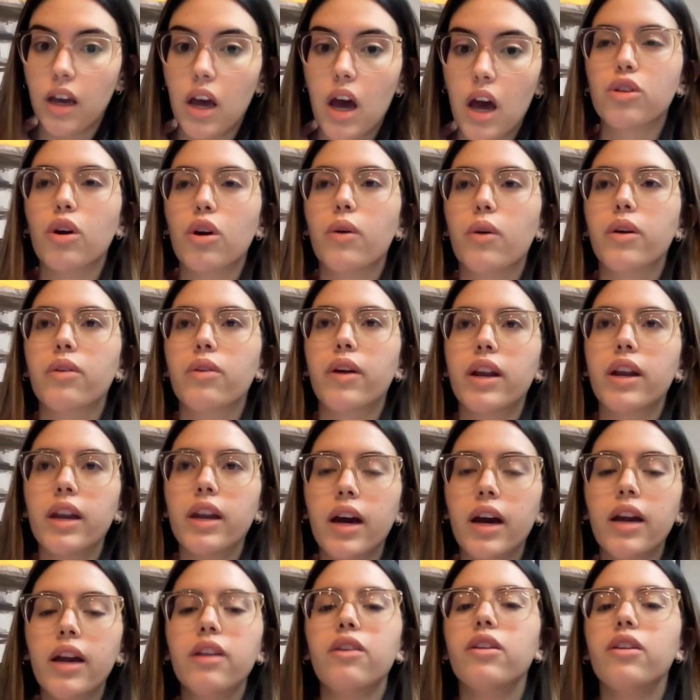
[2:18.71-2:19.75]
So in grade
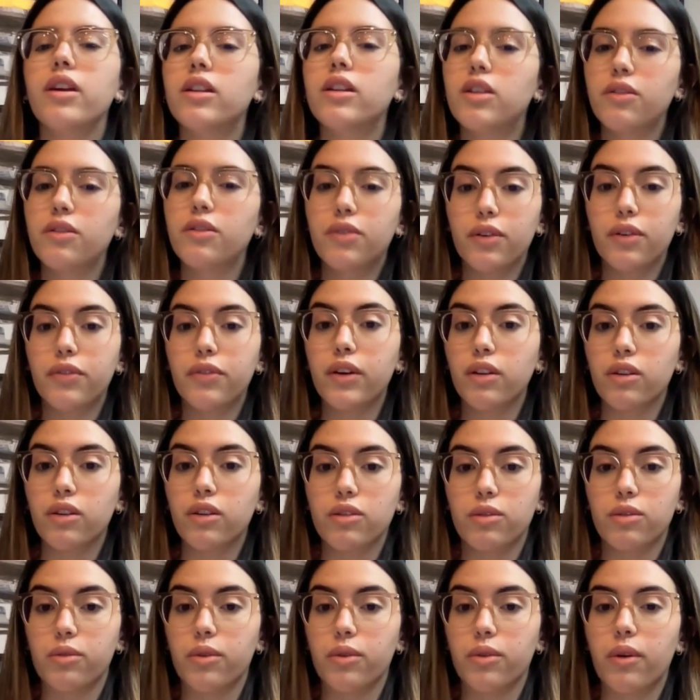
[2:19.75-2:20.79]
9, you need to fulfill
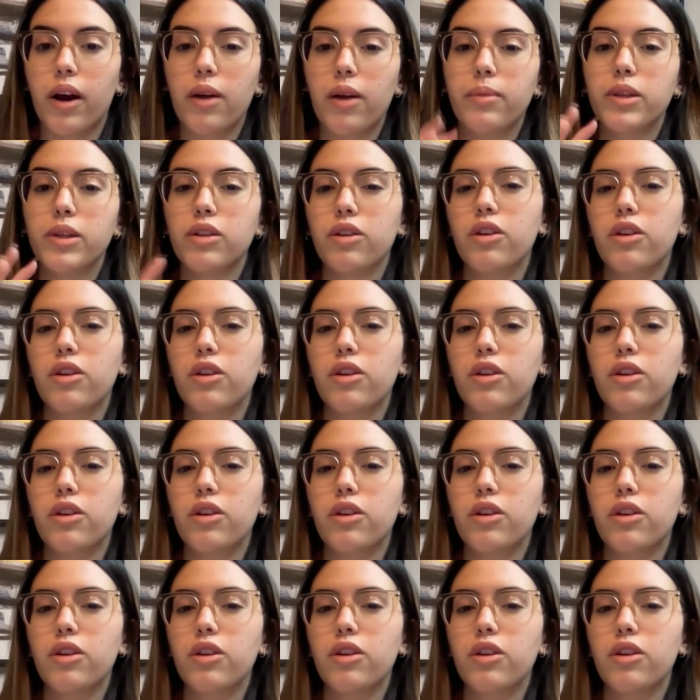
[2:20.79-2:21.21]
those requirements,